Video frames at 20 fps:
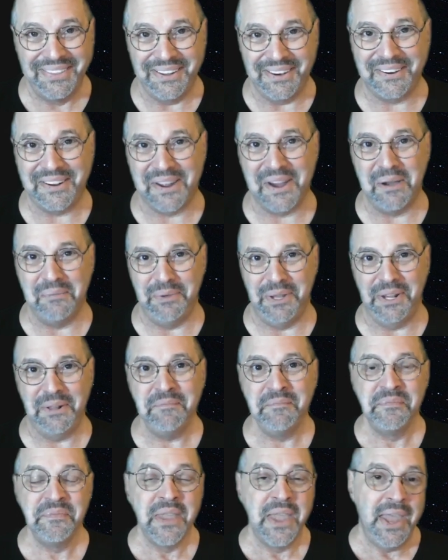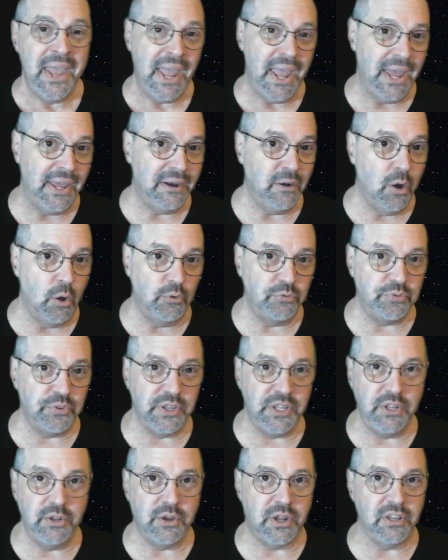They're coming. And
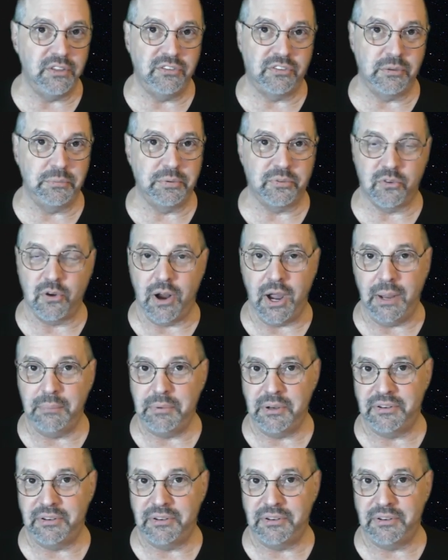hopefully you can subscribe